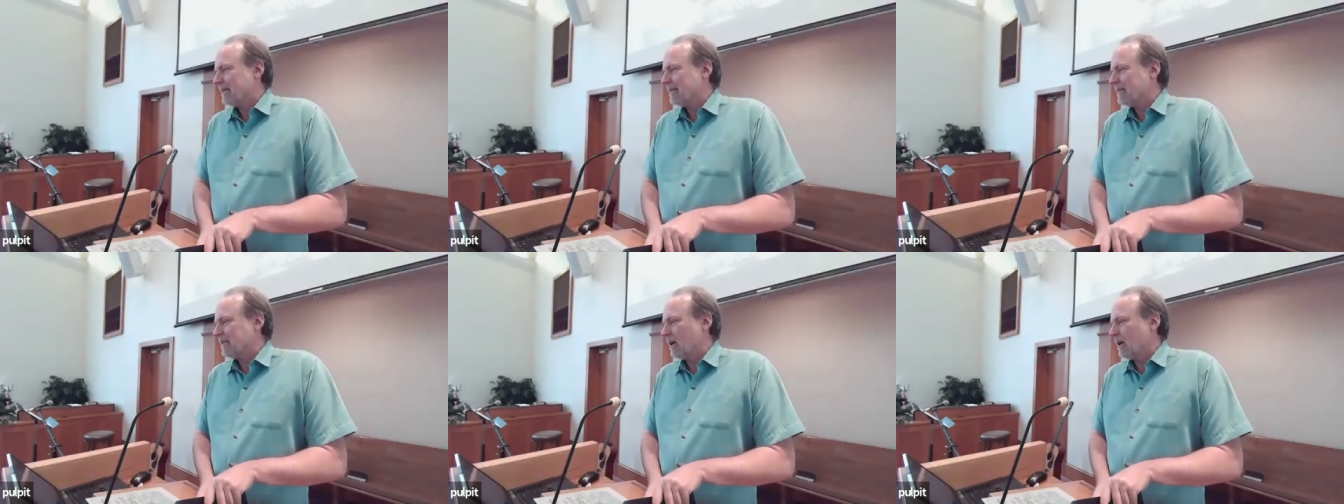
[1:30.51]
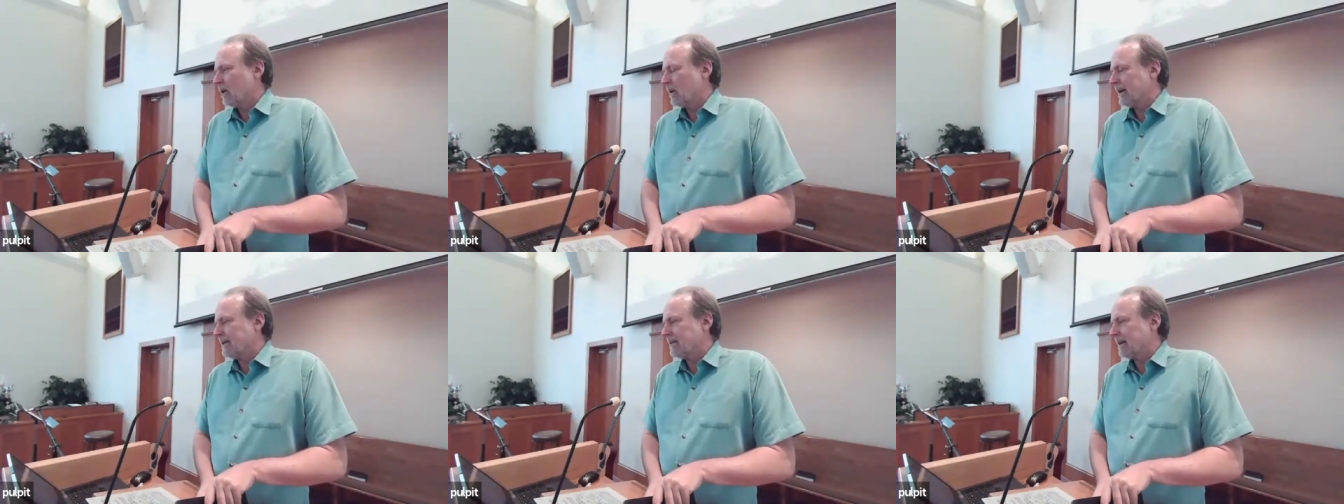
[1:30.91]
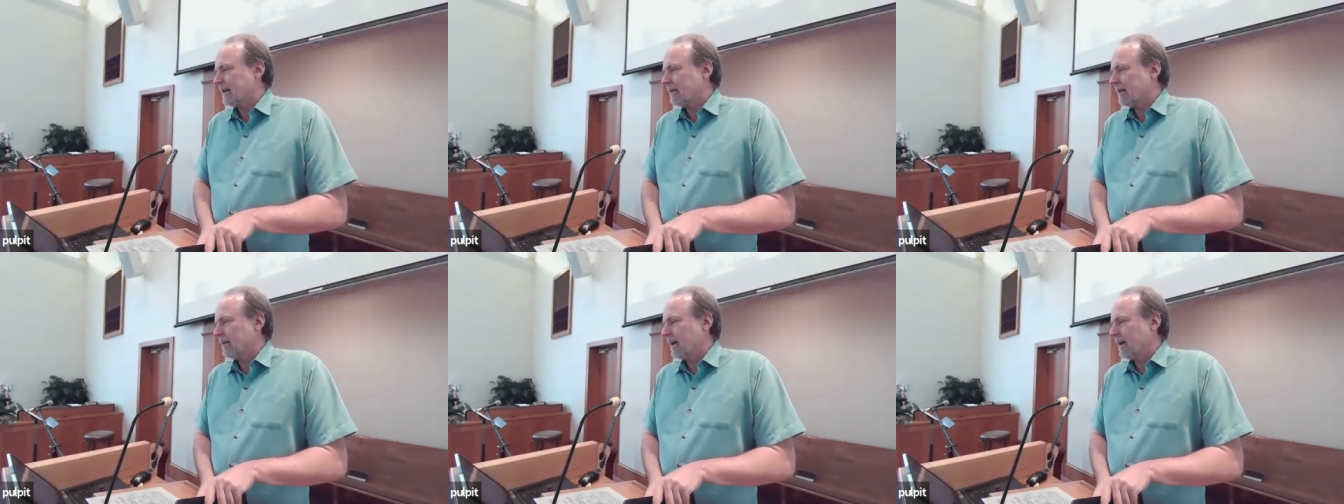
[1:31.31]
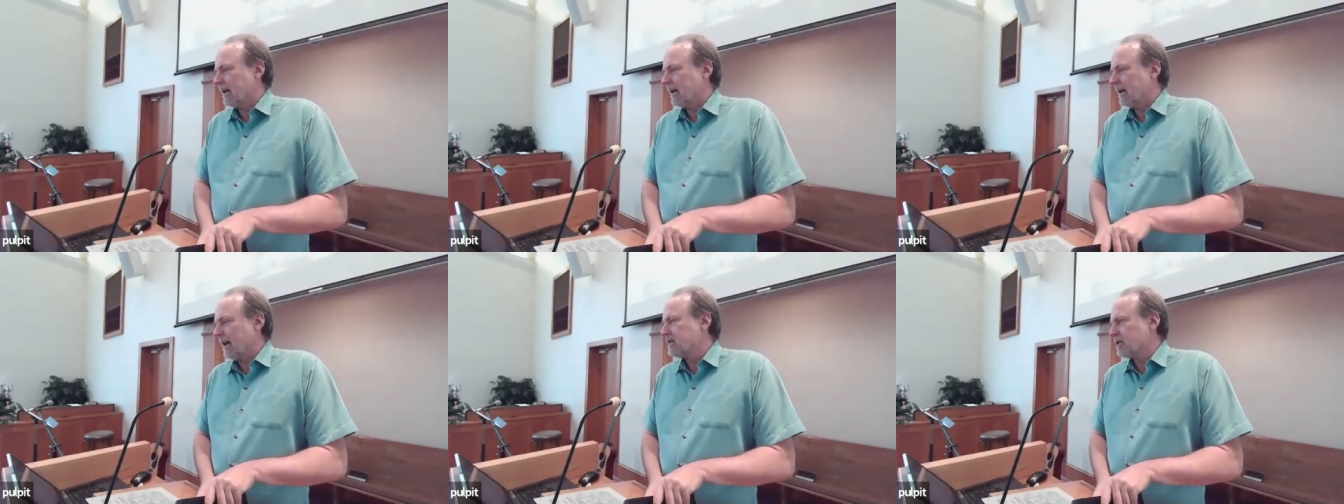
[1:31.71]
you know and uh,
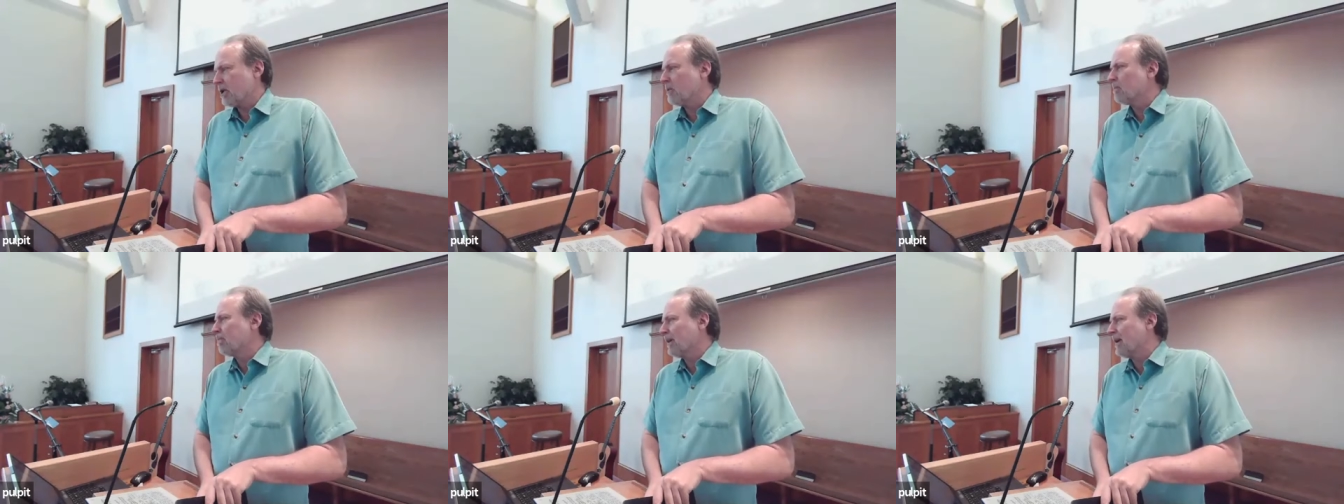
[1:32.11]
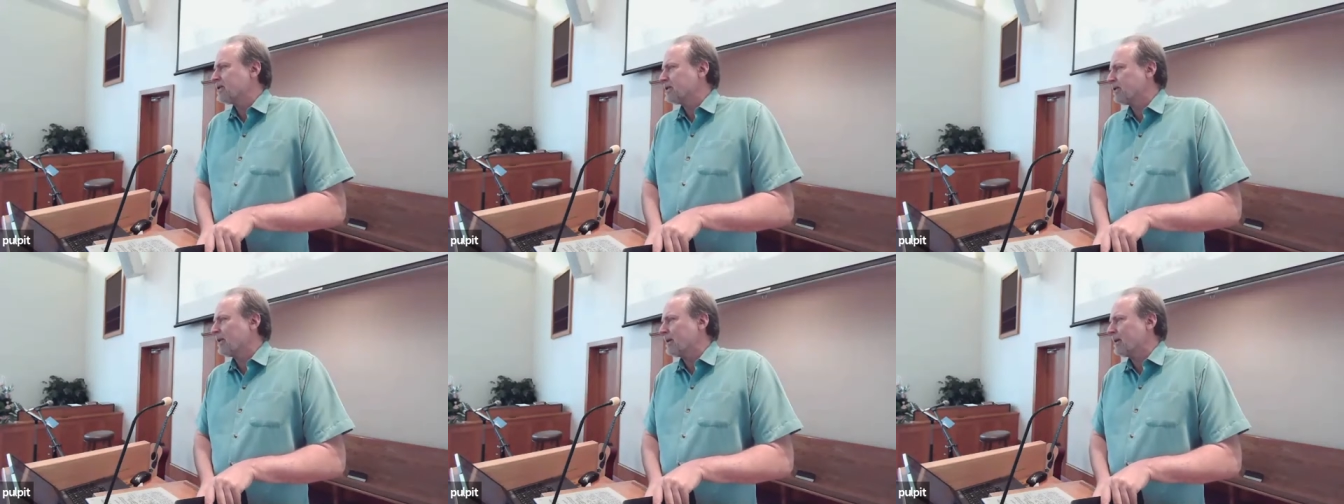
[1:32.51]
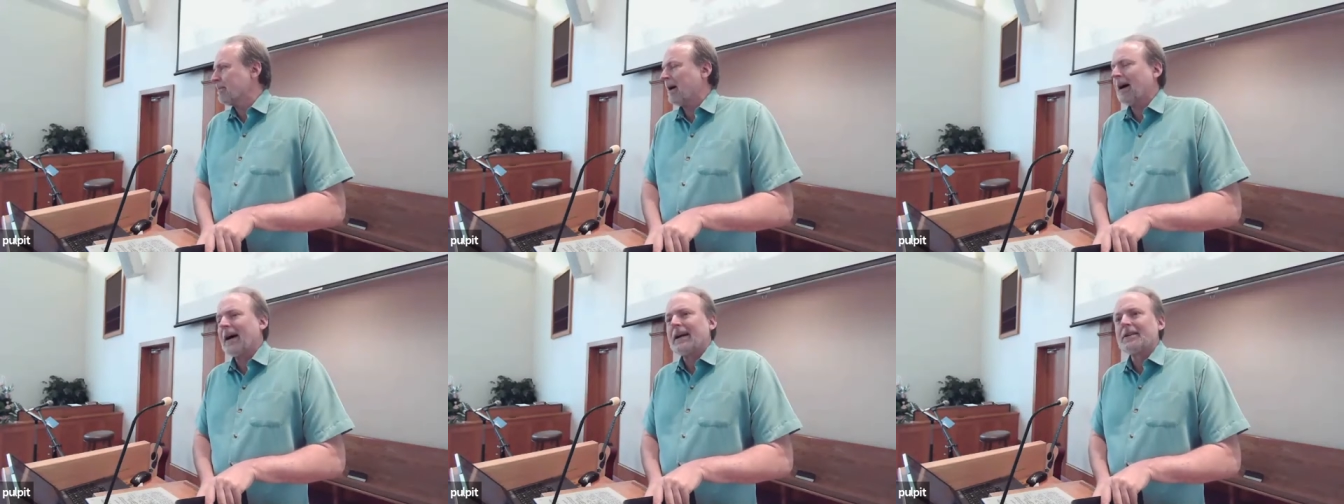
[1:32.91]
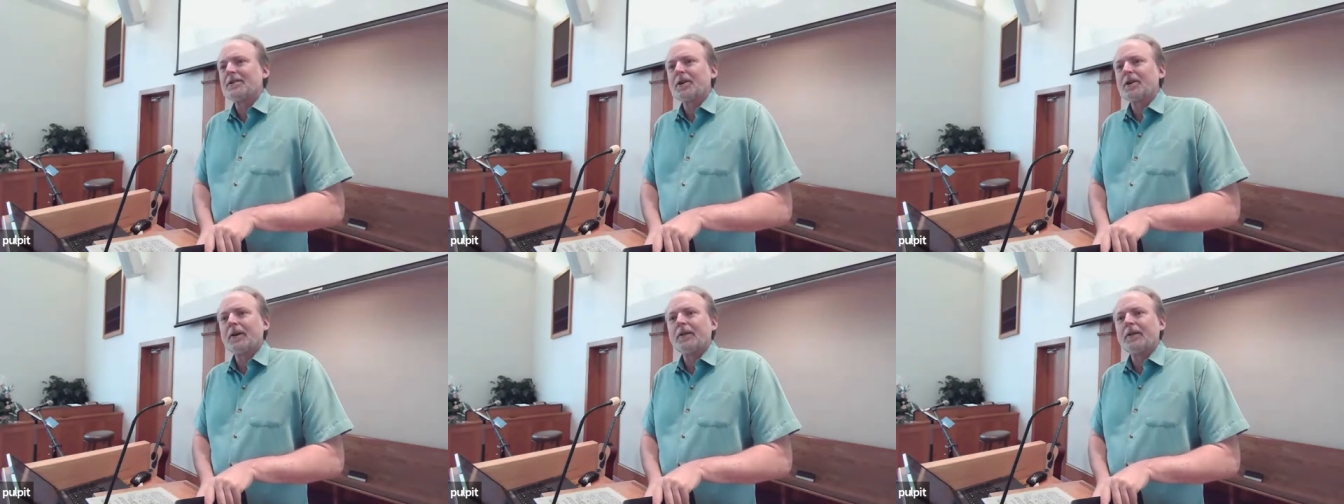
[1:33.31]
and his own pleasure in mind,
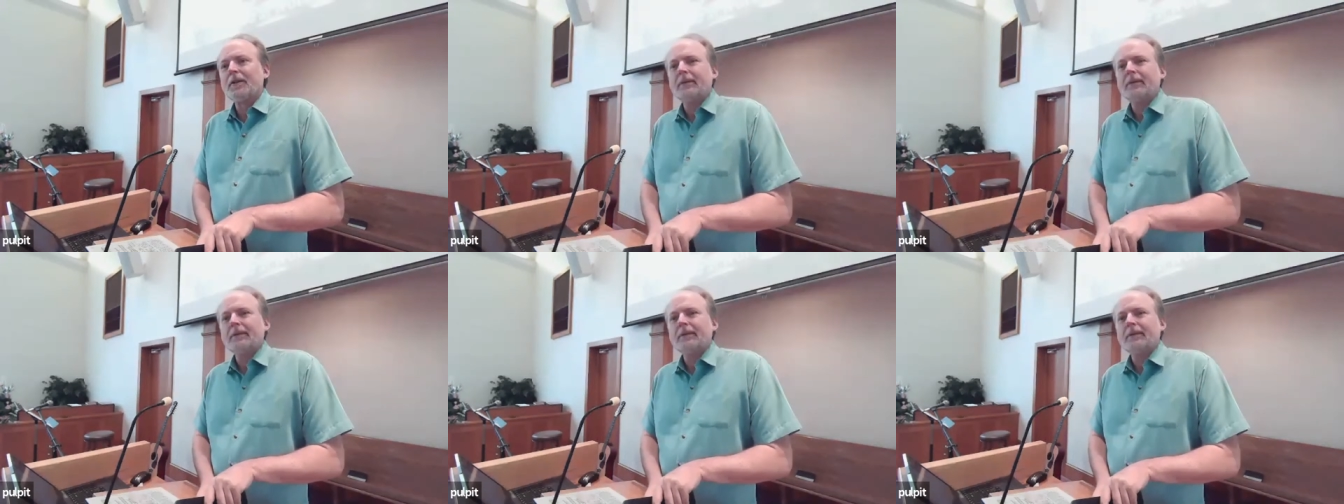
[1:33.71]
so that